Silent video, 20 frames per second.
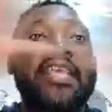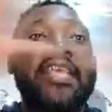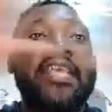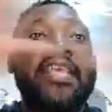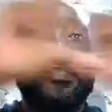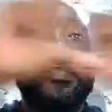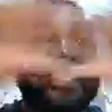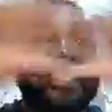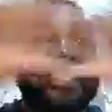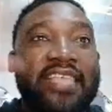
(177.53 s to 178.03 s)

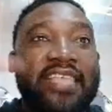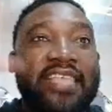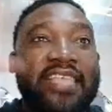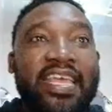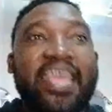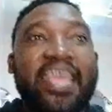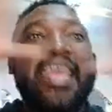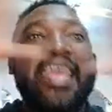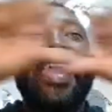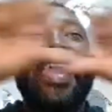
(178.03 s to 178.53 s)
is
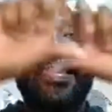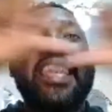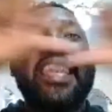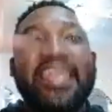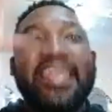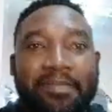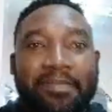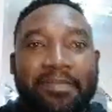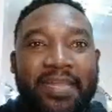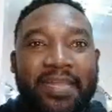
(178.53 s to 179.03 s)

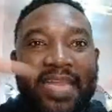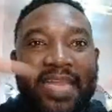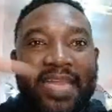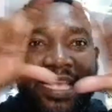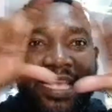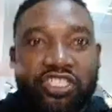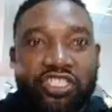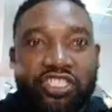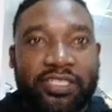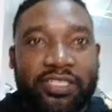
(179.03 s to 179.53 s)

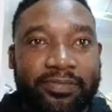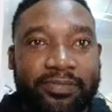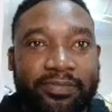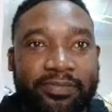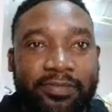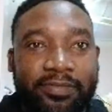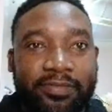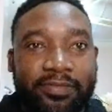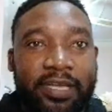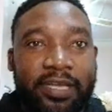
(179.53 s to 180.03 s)
elimination.
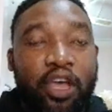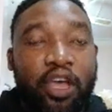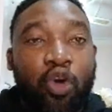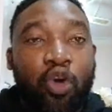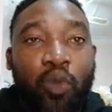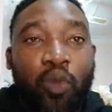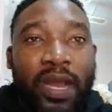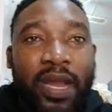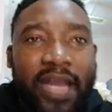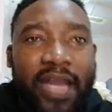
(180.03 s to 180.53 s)

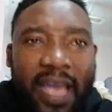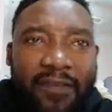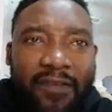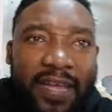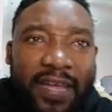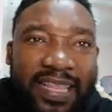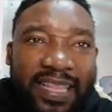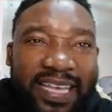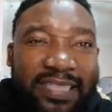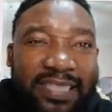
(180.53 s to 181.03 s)
Whenever
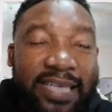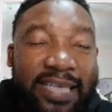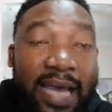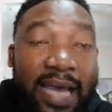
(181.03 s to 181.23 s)
there is a